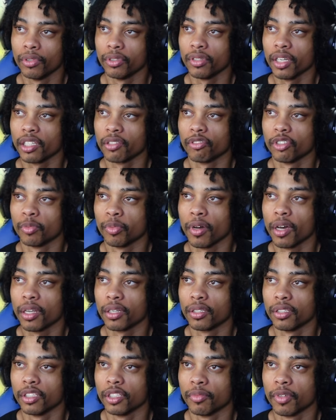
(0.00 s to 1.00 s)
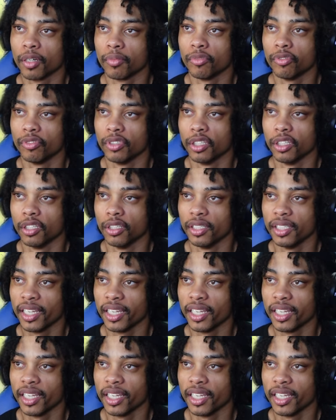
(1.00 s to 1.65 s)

Would you like to respond to nearby moon jelly?